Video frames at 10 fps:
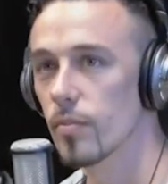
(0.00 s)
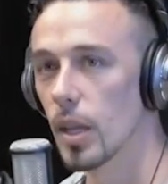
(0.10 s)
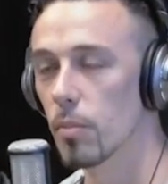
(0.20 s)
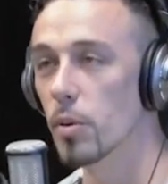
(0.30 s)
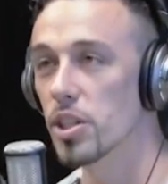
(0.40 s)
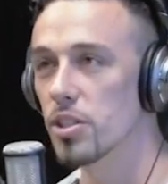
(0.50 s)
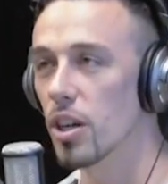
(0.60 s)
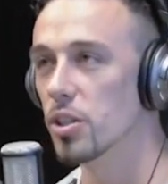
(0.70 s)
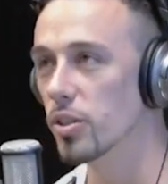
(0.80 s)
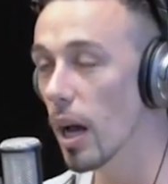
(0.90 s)
But we should
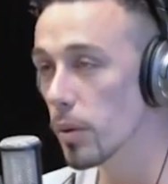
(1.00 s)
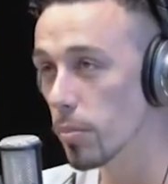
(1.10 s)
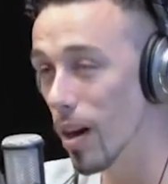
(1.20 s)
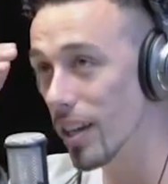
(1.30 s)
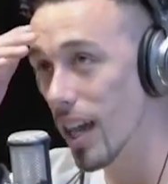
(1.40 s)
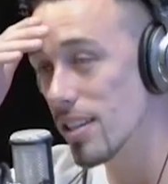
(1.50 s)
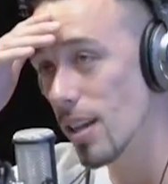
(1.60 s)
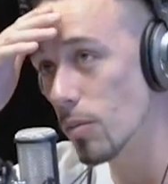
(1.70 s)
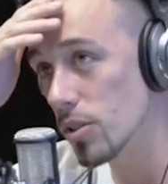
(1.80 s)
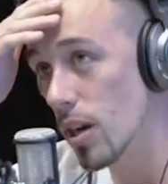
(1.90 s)
start doing that with the podcast.
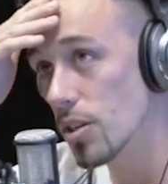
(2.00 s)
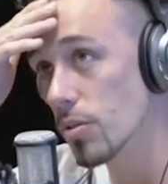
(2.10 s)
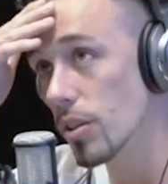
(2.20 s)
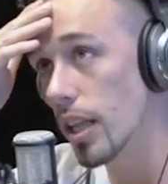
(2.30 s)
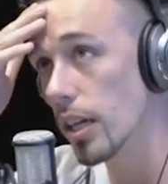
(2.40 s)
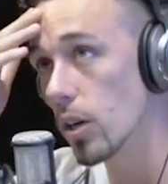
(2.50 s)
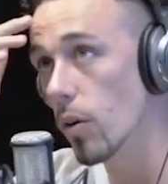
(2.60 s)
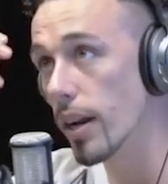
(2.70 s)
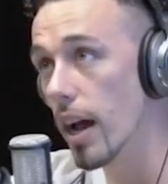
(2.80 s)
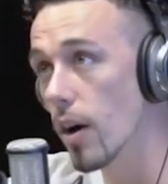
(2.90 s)
Like we'll start doing like
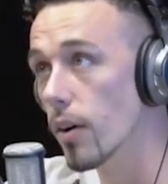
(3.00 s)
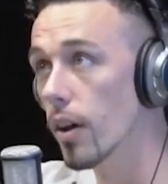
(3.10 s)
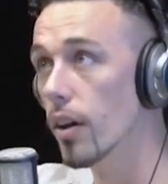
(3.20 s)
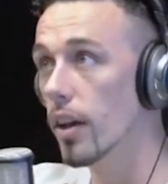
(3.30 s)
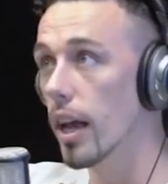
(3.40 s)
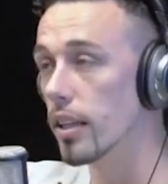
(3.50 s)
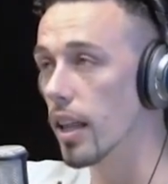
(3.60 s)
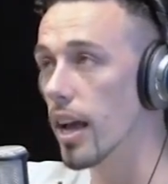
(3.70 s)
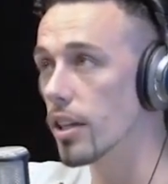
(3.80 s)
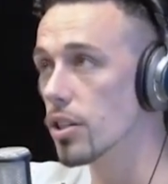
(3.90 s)
going out and
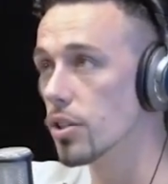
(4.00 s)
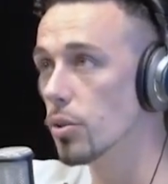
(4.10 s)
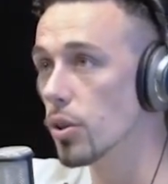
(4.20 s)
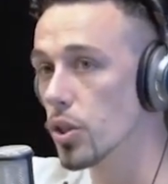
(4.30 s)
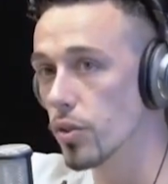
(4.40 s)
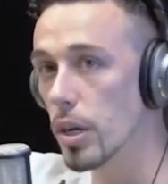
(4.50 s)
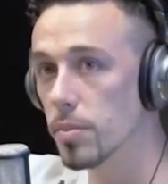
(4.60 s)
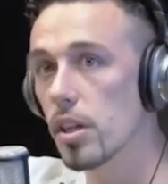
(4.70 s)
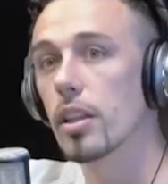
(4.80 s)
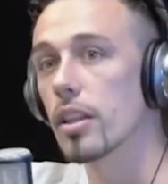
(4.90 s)
like just doing
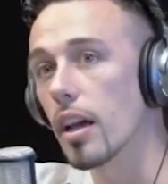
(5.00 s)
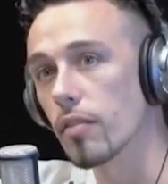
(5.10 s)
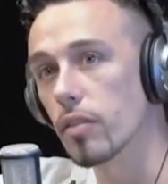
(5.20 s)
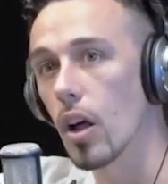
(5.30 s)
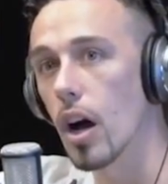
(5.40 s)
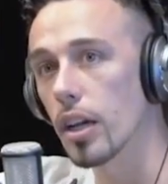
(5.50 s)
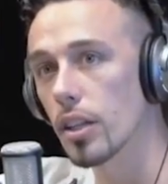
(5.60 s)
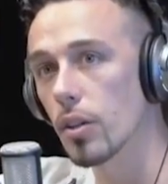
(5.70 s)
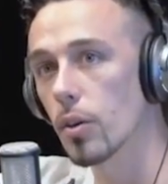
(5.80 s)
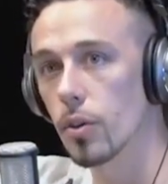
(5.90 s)
trips and then like
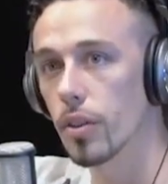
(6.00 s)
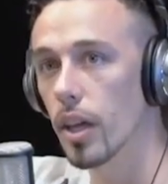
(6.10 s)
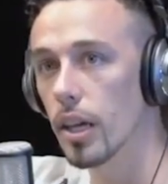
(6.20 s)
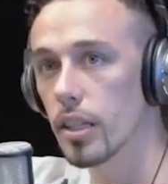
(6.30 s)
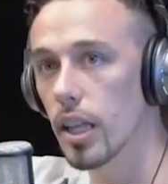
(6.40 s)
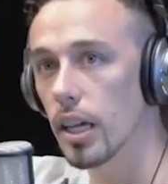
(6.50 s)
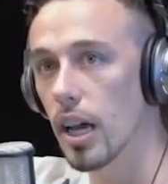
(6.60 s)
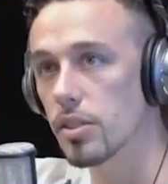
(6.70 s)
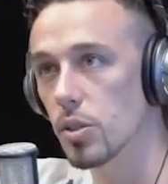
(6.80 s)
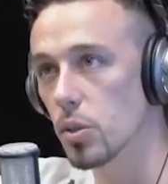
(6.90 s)
vlogging the whole thing. Like uh-huh.
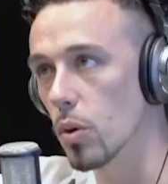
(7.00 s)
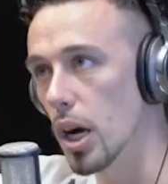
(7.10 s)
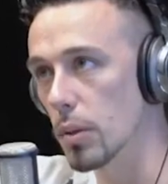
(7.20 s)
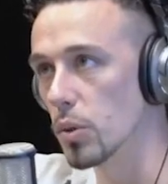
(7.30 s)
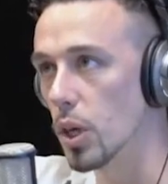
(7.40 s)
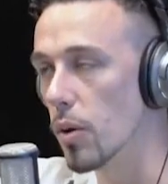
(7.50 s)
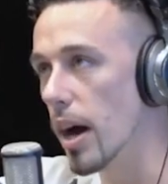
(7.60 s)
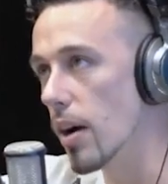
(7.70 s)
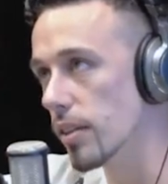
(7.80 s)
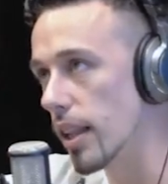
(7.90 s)
as a squad, we'll go
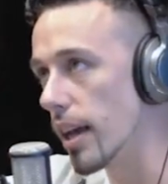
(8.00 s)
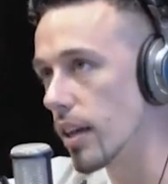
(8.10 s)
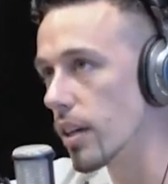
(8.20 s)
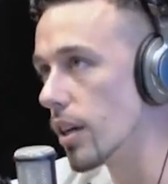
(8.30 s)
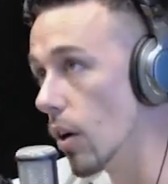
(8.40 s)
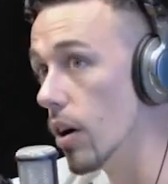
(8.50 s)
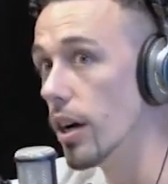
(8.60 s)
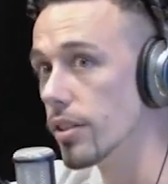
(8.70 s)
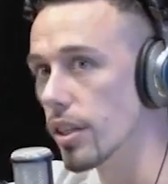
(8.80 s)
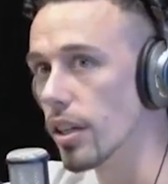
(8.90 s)
out and like go
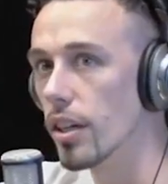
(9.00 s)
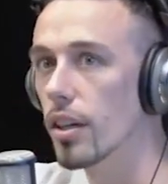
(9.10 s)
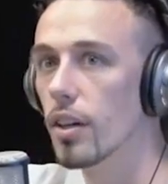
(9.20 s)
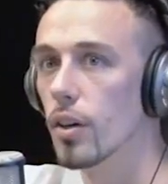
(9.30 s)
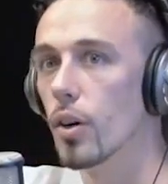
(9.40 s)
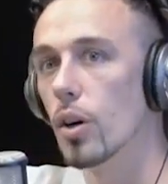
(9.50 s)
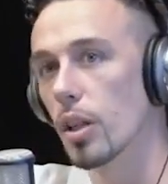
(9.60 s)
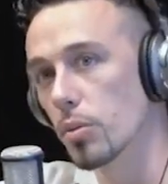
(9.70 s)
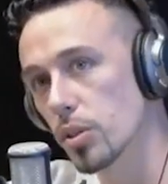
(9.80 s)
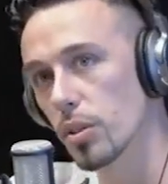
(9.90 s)
hunting, or
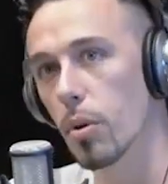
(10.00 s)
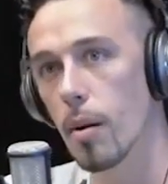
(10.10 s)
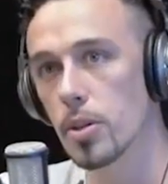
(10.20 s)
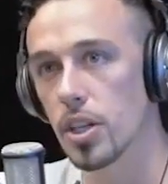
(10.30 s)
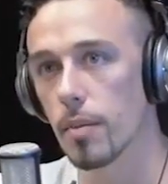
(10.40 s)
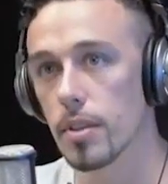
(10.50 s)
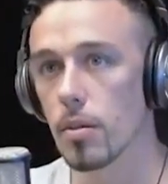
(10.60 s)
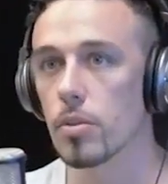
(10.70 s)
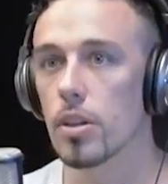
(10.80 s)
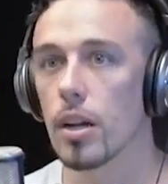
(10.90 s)
like we'll do the barbershop thing
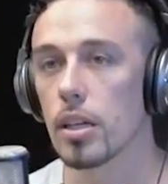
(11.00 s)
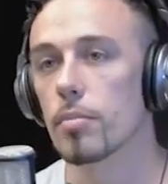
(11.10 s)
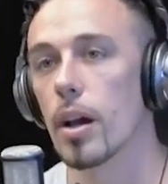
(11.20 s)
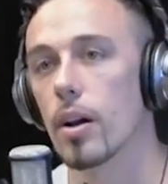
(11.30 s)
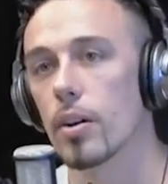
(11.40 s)
we're talking about. Go